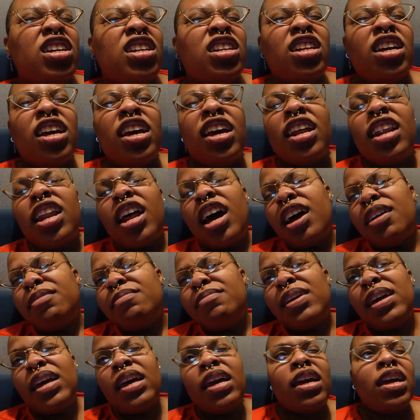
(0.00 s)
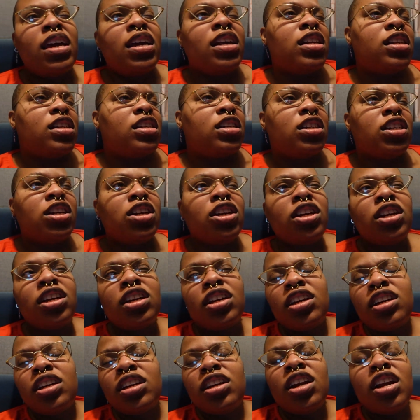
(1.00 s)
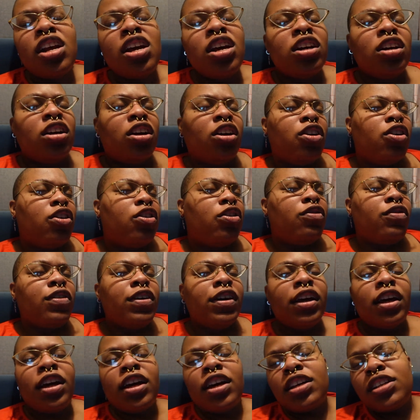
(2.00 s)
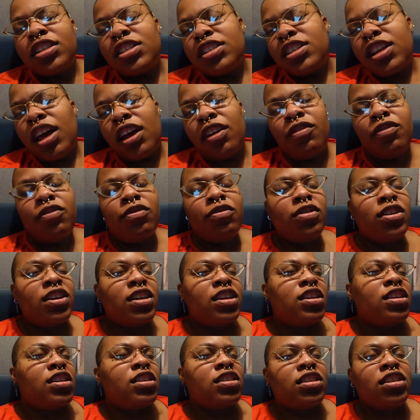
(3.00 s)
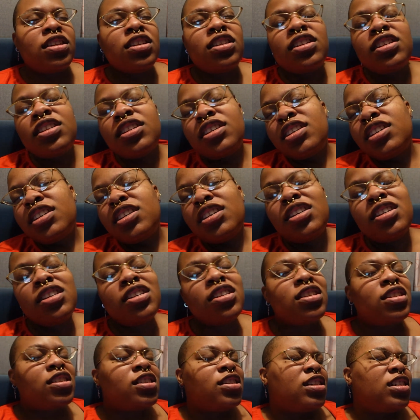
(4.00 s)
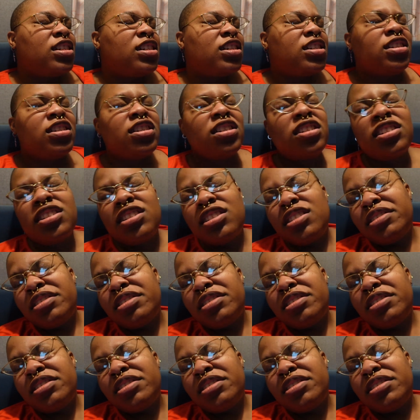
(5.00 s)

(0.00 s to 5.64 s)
Did I mention COVID cases have risen?